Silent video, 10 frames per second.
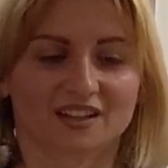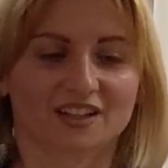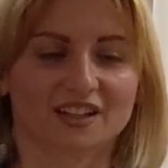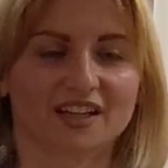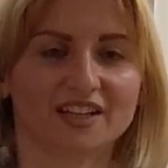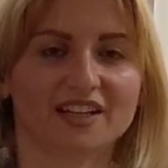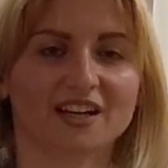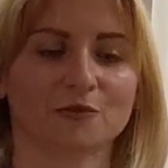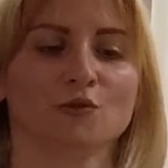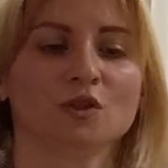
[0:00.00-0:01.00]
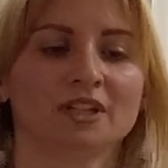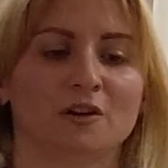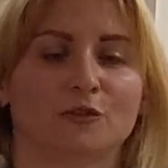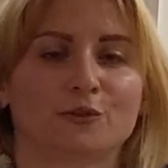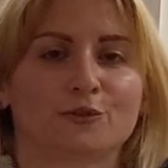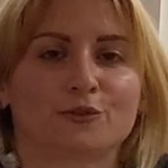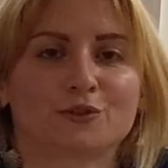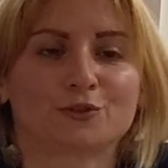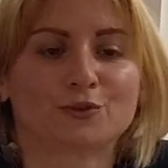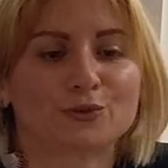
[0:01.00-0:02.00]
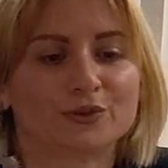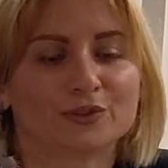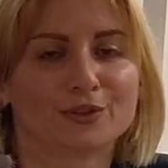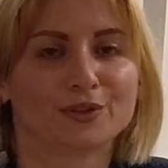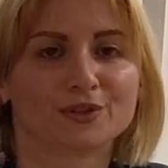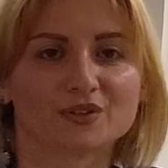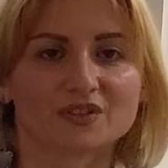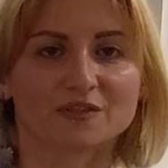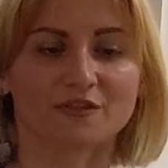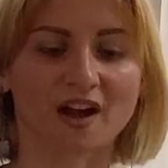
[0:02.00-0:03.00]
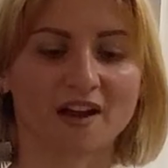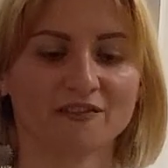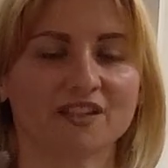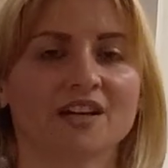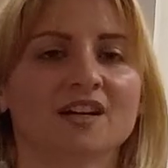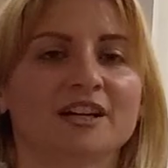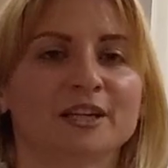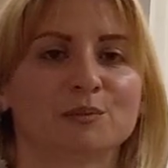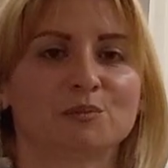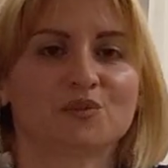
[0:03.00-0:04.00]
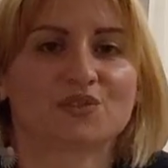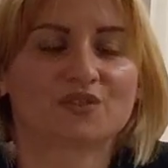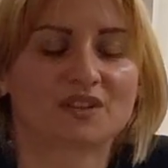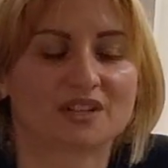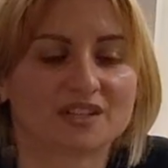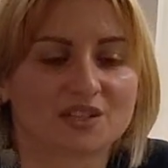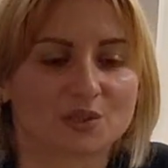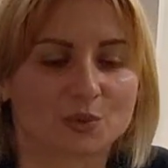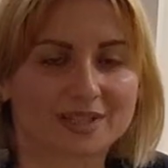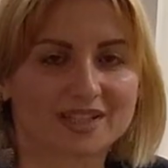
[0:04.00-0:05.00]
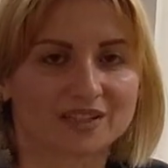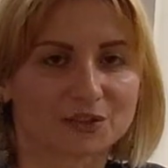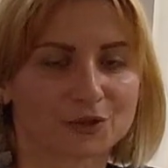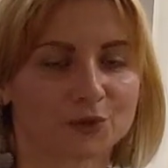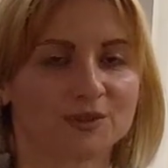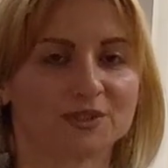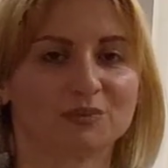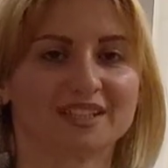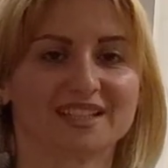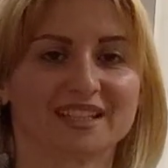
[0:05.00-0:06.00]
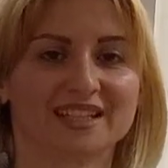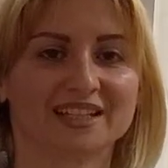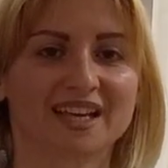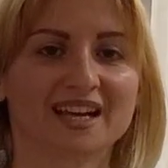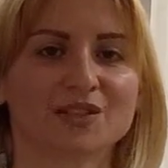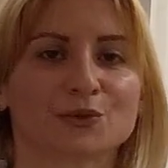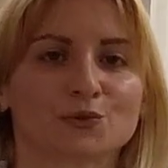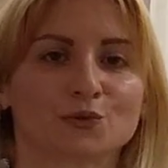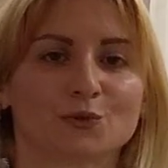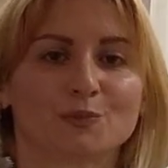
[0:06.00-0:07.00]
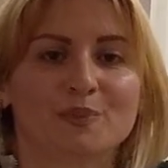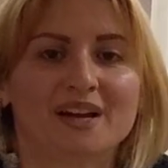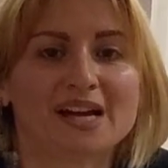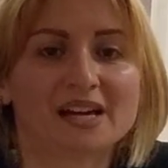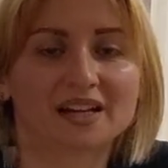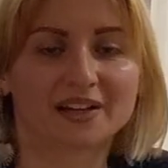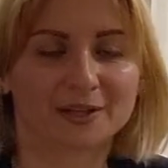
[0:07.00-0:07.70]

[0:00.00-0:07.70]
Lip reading: Good. Roll out through the shoulders 5 times, squeezing the shoulder blades in as you roll back.